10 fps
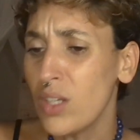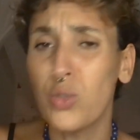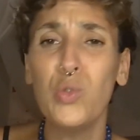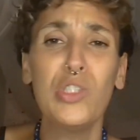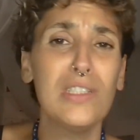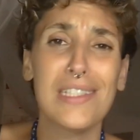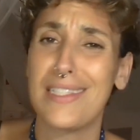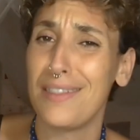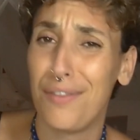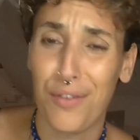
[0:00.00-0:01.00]
Google is
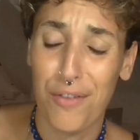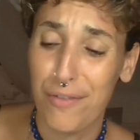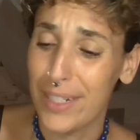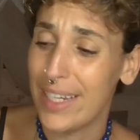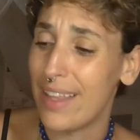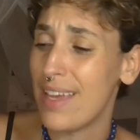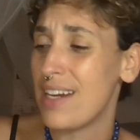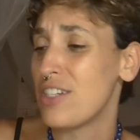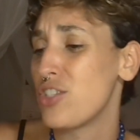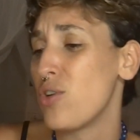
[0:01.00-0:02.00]
still for free.
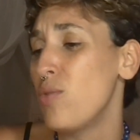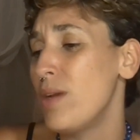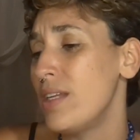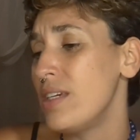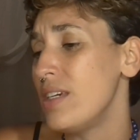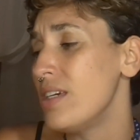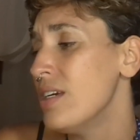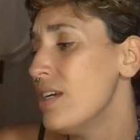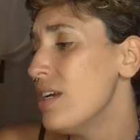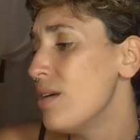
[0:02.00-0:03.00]
There are so many
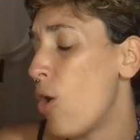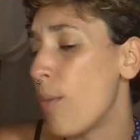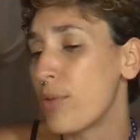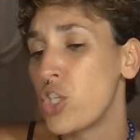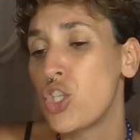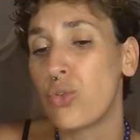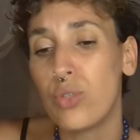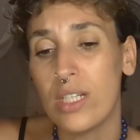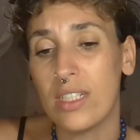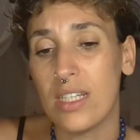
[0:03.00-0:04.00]

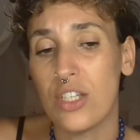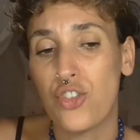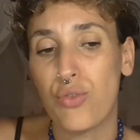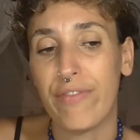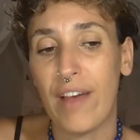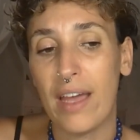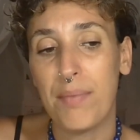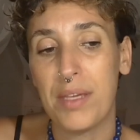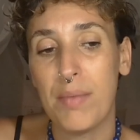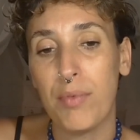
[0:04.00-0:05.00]
opportunities to
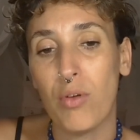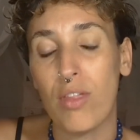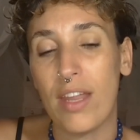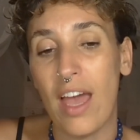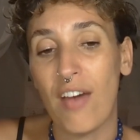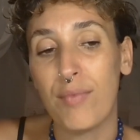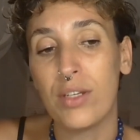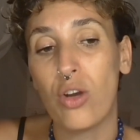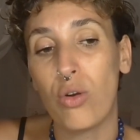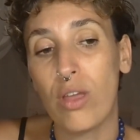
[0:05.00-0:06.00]
find people that have
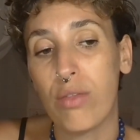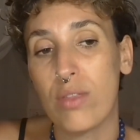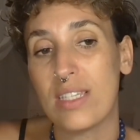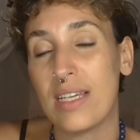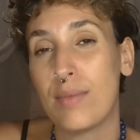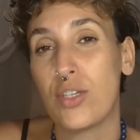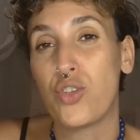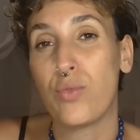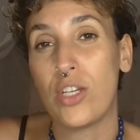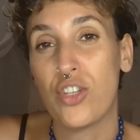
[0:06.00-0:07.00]
been going through the same
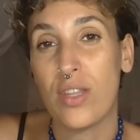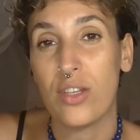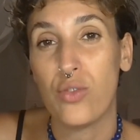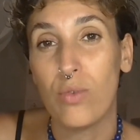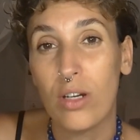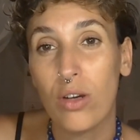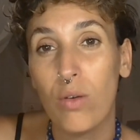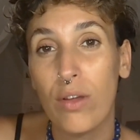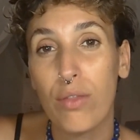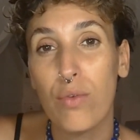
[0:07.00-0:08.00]
situation that you are
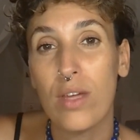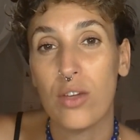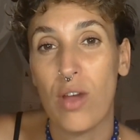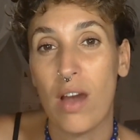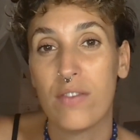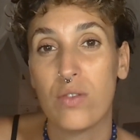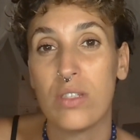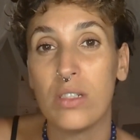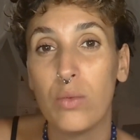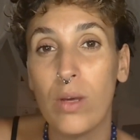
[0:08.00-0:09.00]
going through, that you have to
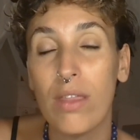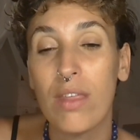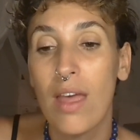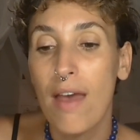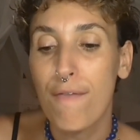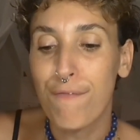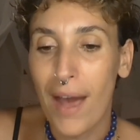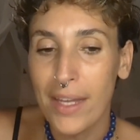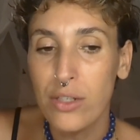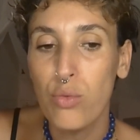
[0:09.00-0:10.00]
deal with.
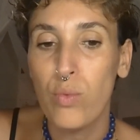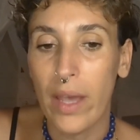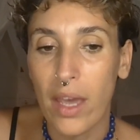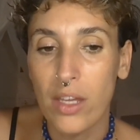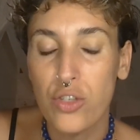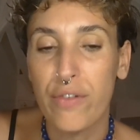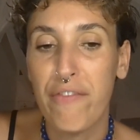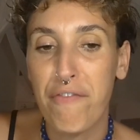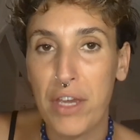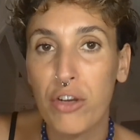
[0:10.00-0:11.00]
Find a way to
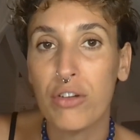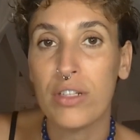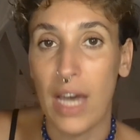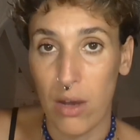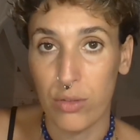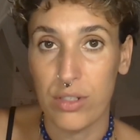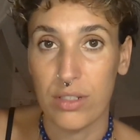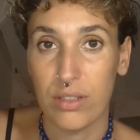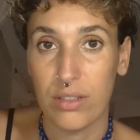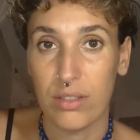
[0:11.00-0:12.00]
figure it out,
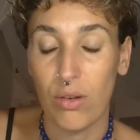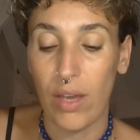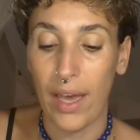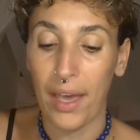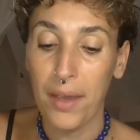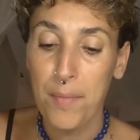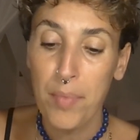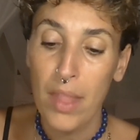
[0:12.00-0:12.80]
okay?